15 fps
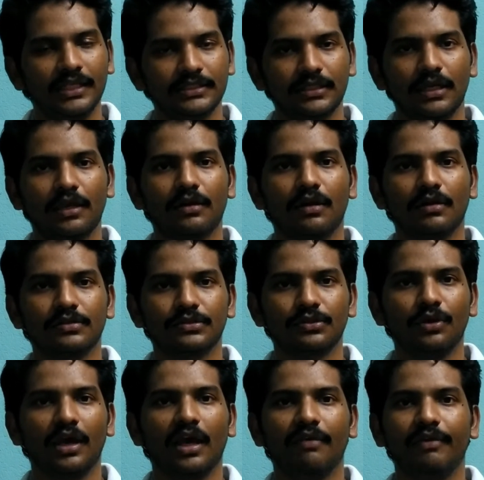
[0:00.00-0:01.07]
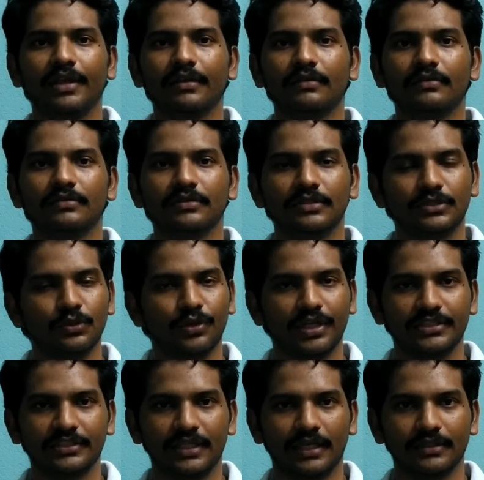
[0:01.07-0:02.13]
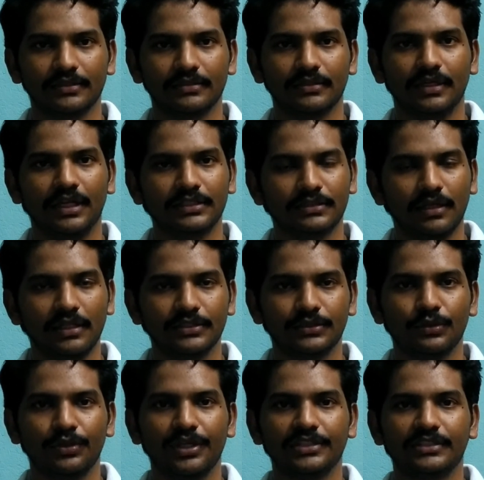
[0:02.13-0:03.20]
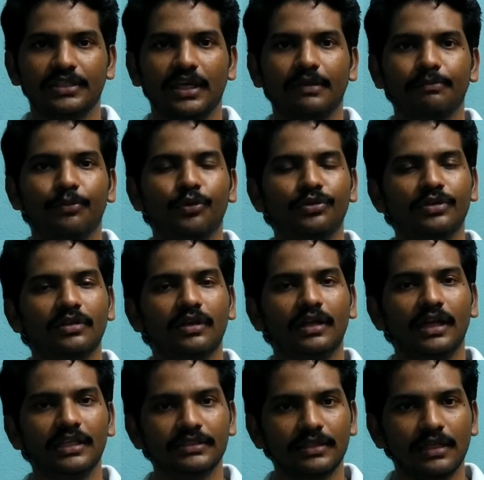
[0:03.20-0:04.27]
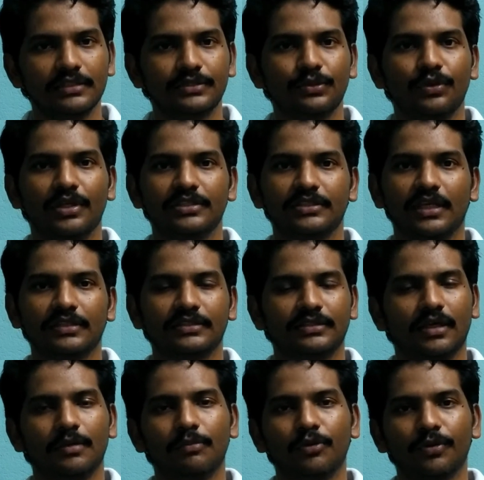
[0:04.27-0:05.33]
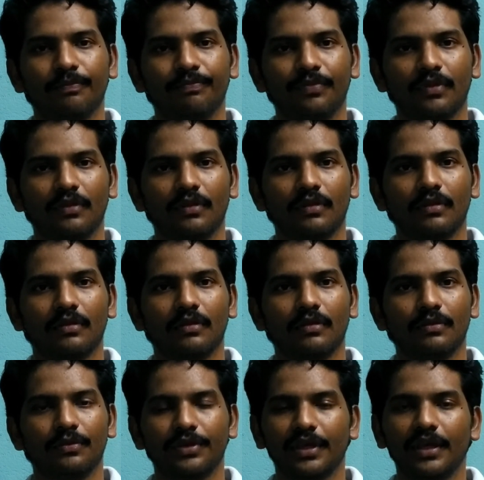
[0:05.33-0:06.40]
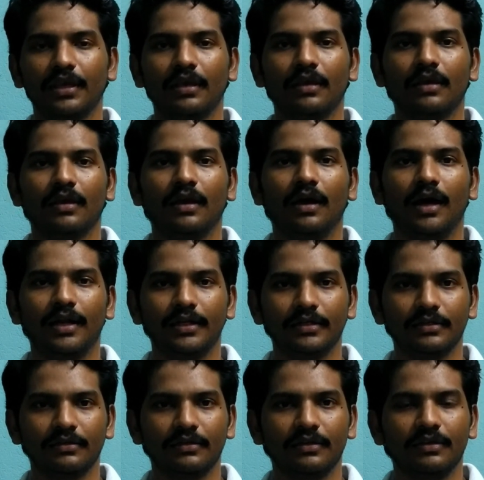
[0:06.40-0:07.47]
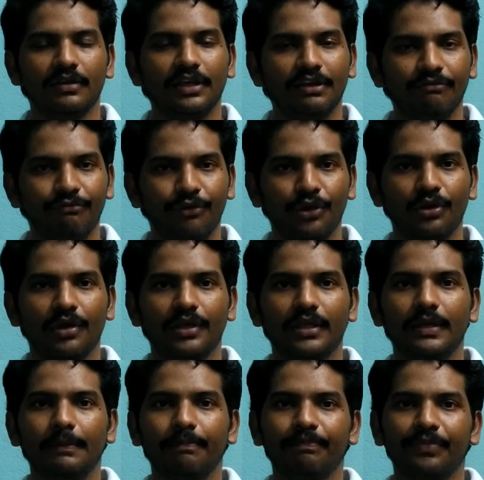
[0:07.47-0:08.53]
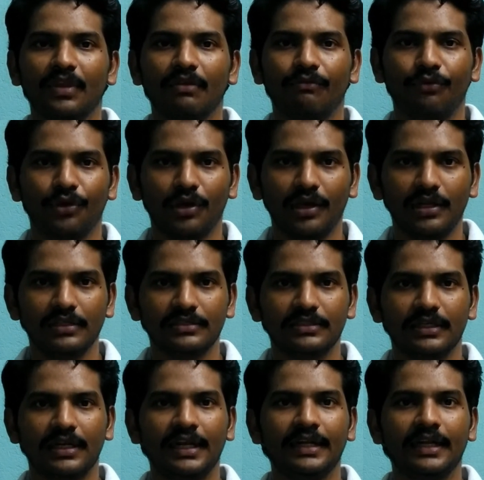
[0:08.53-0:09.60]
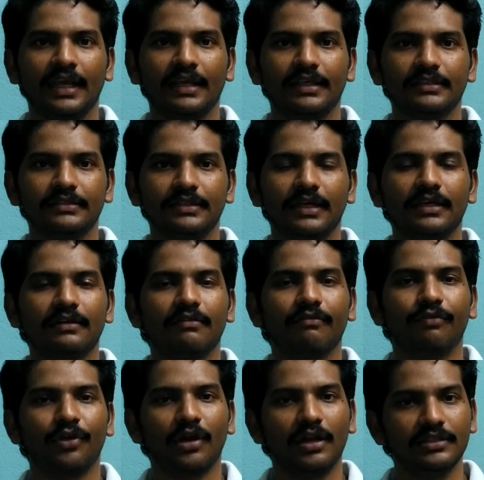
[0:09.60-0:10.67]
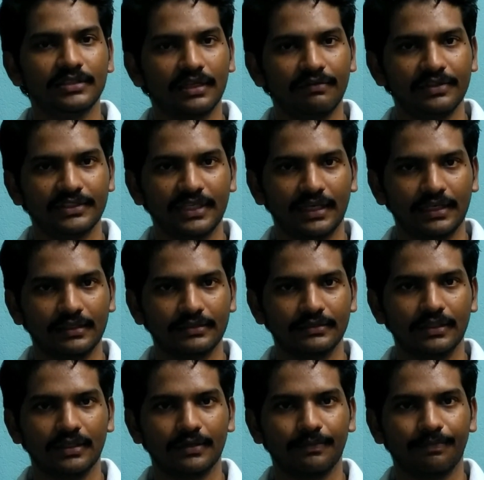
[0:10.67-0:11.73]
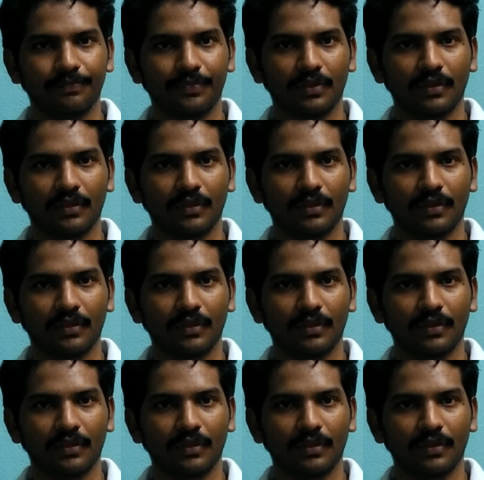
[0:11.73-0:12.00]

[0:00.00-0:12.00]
Diesel oil also having storage tanks. Diesel oil storage tank or diesel oil storage tank starboard. Okay, and In fuel oil settling tank is there, fuel oil service tank is there.